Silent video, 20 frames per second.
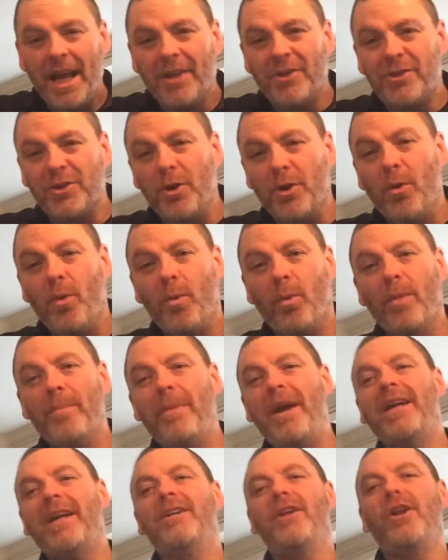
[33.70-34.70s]
And so we're
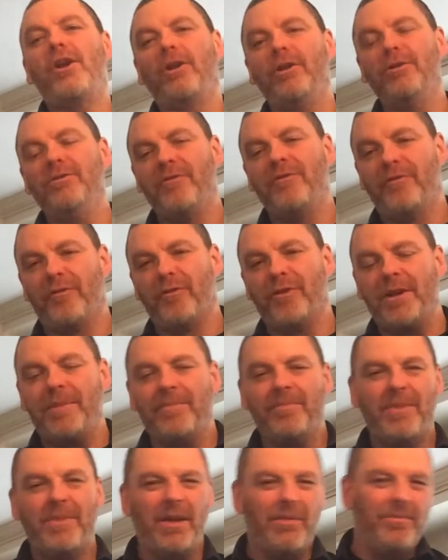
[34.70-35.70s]
making it gluten-free.
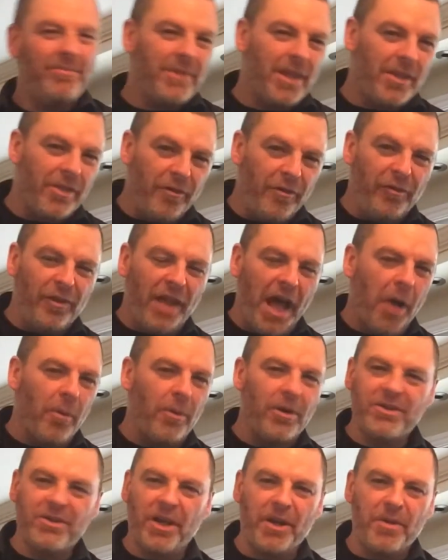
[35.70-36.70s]
Now, the
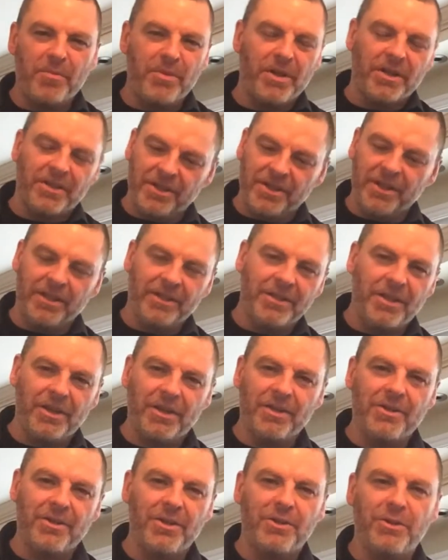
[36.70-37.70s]
flour is not a big deal. You
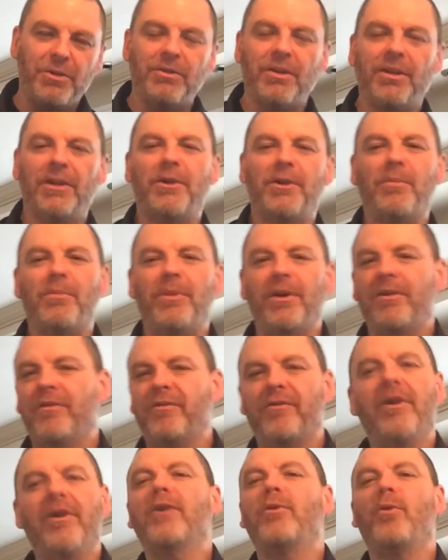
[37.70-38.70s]
can just use a little bit
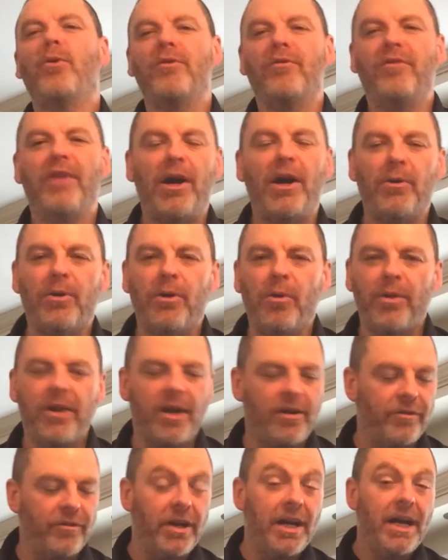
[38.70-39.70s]
of corn flour or
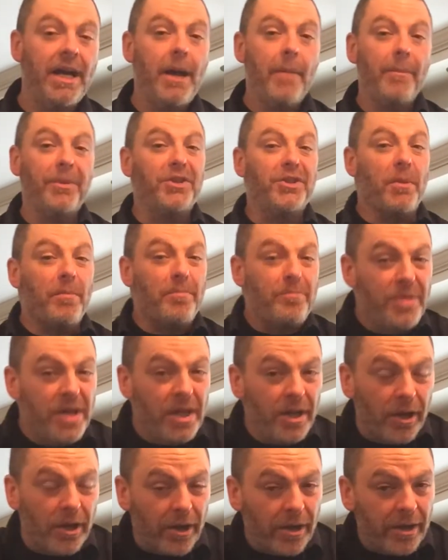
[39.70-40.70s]
whatever. But the
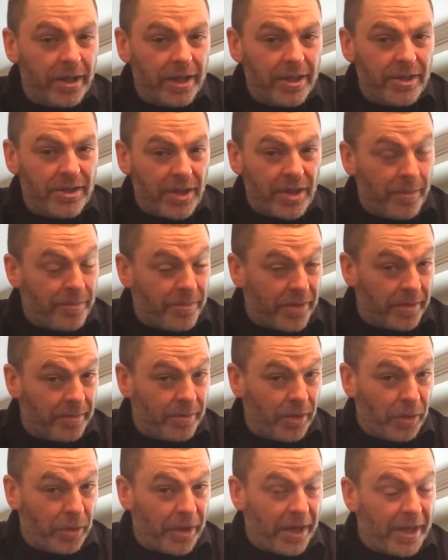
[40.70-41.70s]
beer is something,
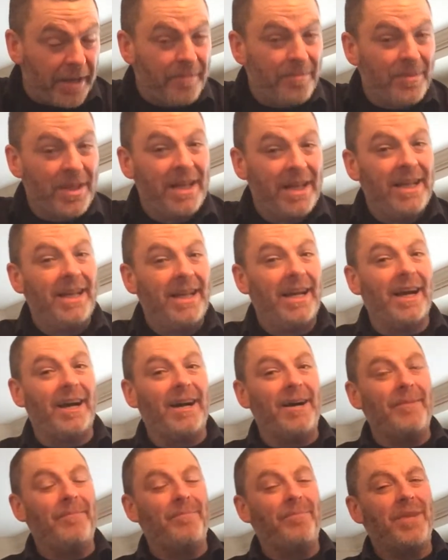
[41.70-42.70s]
okay?
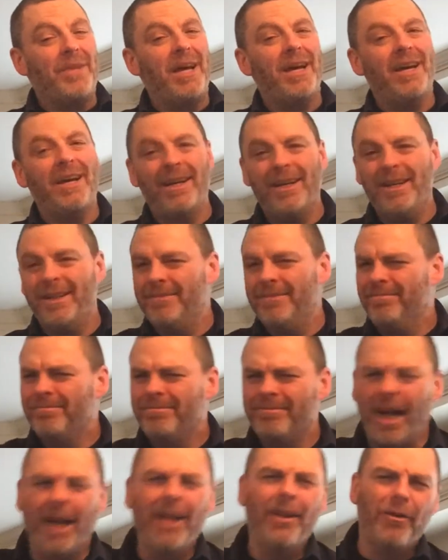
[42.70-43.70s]

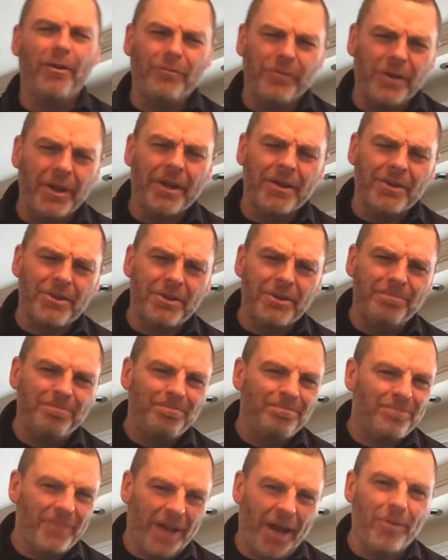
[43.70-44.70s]
I love Guinness.
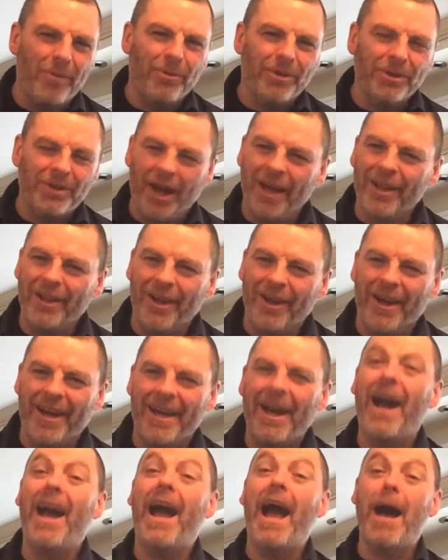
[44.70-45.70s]
I will not lie.
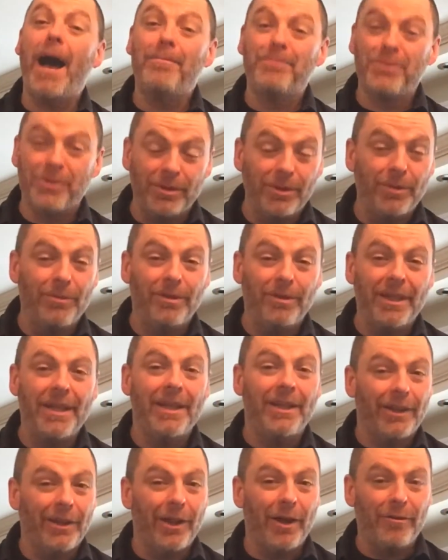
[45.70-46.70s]
I
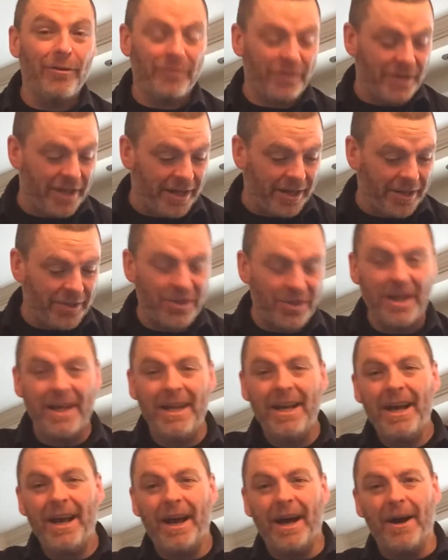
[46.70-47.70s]
absolutely love Guinness.
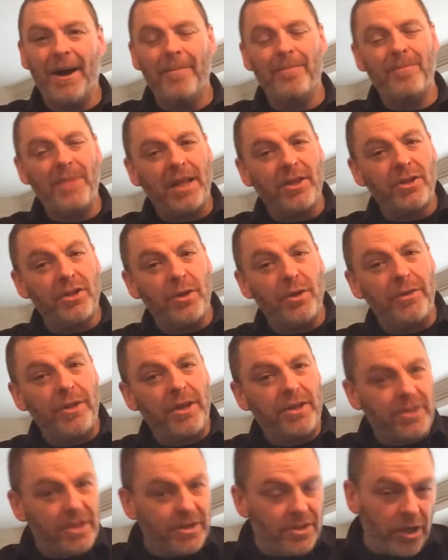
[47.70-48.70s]
And so
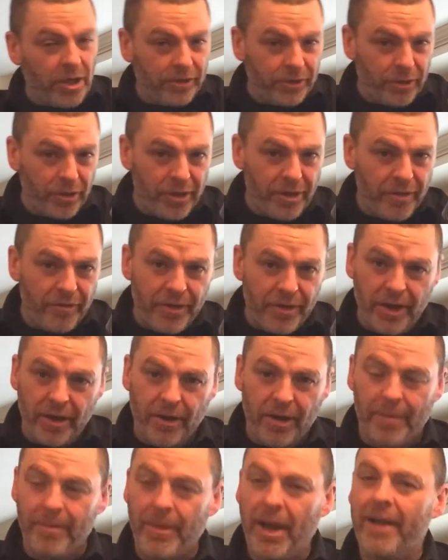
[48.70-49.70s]
there's this alternative
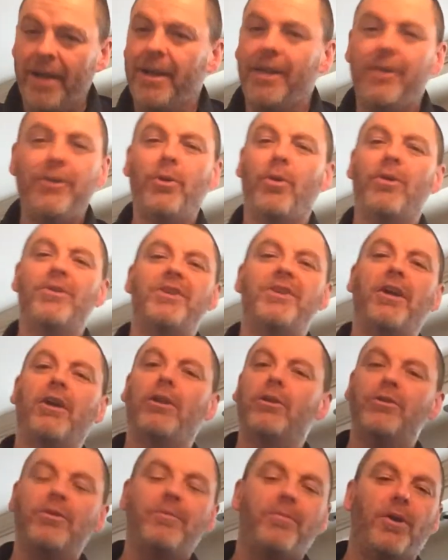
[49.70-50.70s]
here. I'm not endorsing
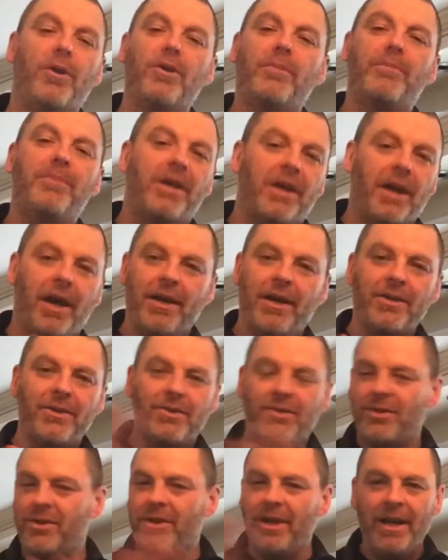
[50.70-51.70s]
Glutenberg
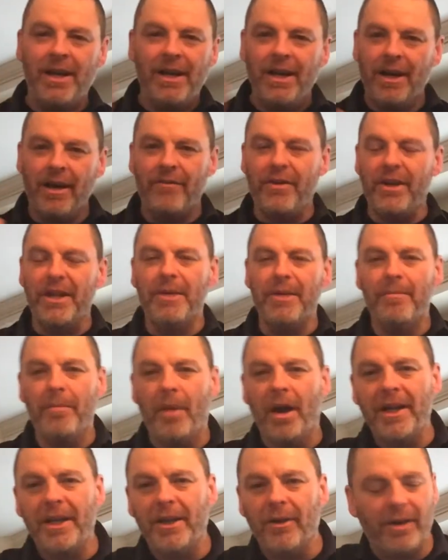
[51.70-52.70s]
because of any
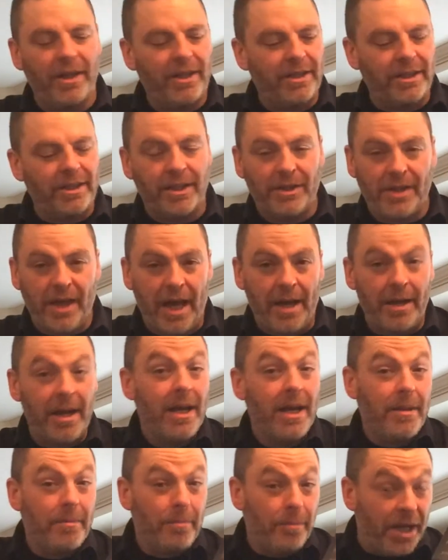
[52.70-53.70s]
money or anything like
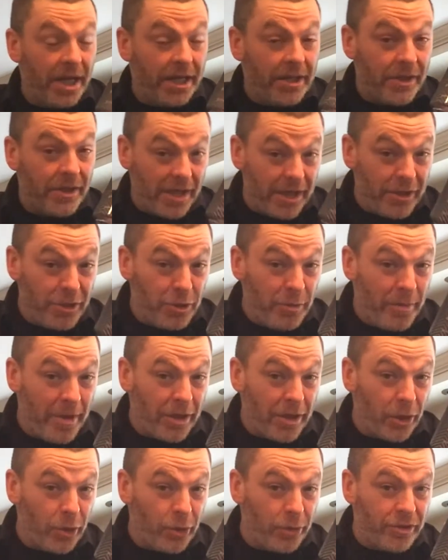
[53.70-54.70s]
that, but they do
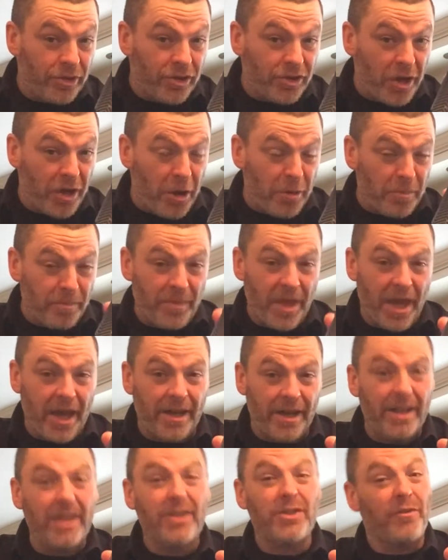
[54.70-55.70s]
make a good stout,
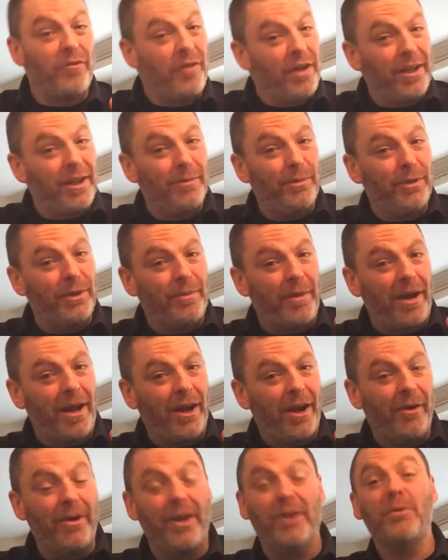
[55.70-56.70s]
and it's available in my
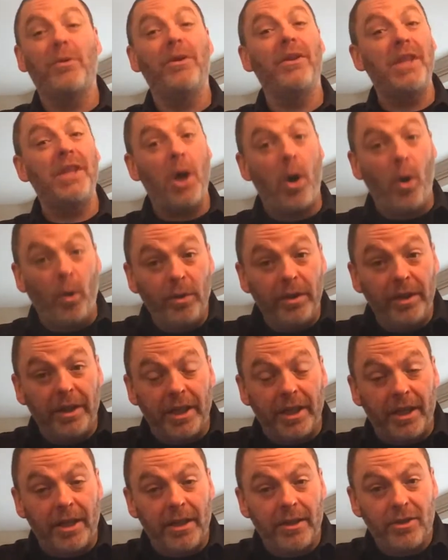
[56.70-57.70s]
area. It's one of the
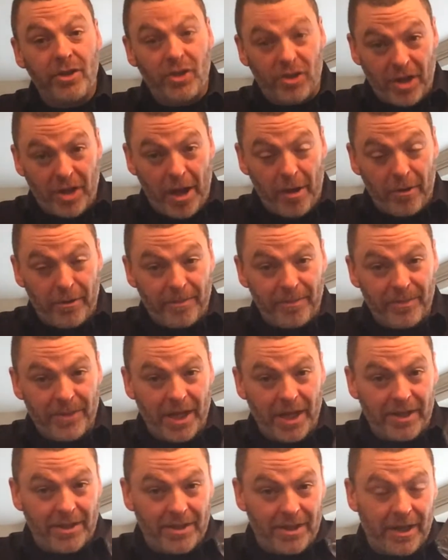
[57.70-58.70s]
only stout
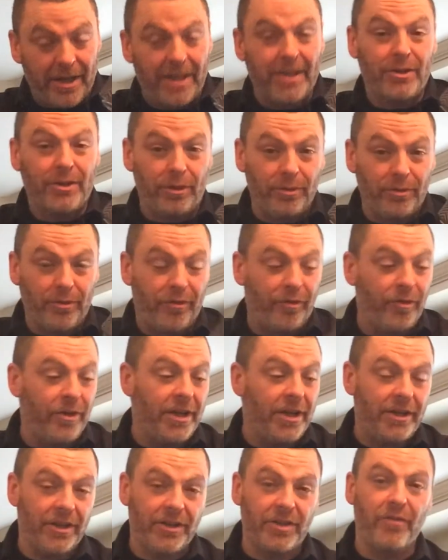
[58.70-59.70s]
that is
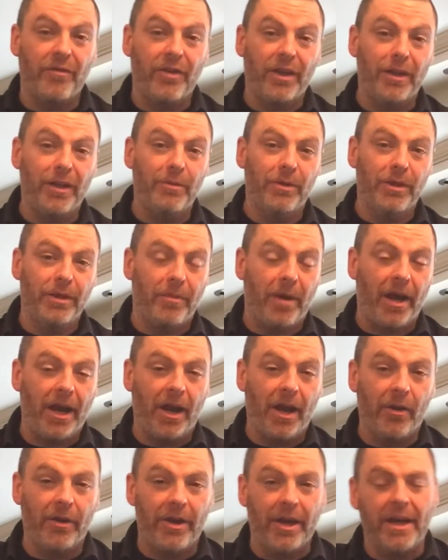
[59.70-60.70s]
gluten-free that's available in my
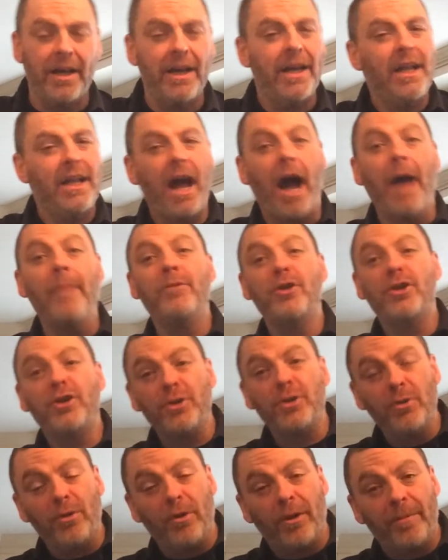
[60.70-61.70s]
area. I'm
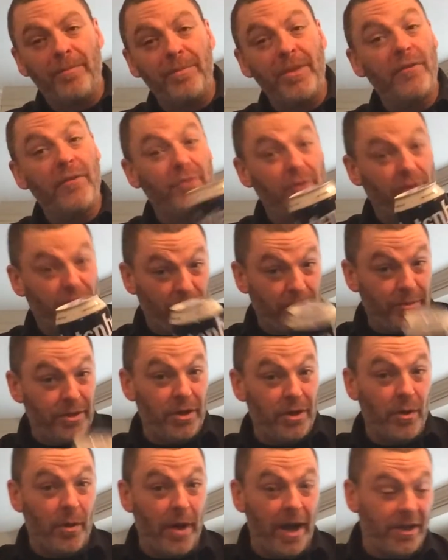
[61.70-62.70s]
sure if you're from the
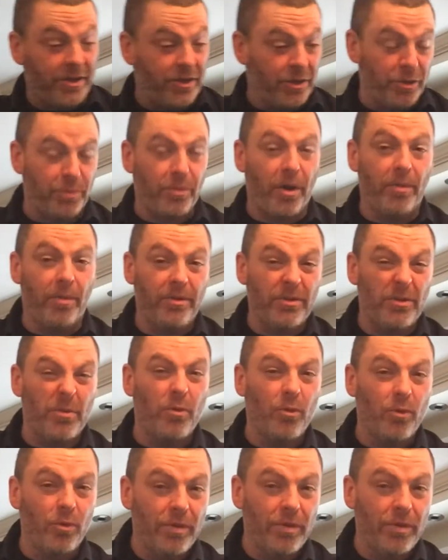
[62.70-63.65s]
US, there's probably some